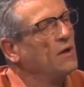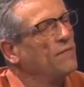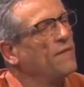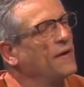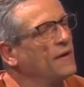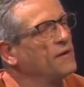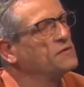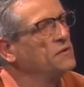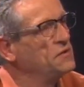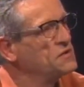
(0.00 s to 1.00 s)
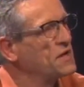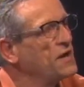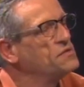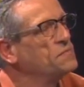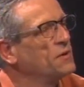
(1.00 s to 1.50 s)
financing these
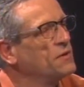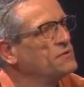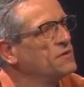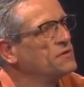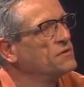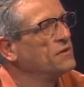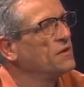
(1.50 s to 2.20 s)
kinds of projects?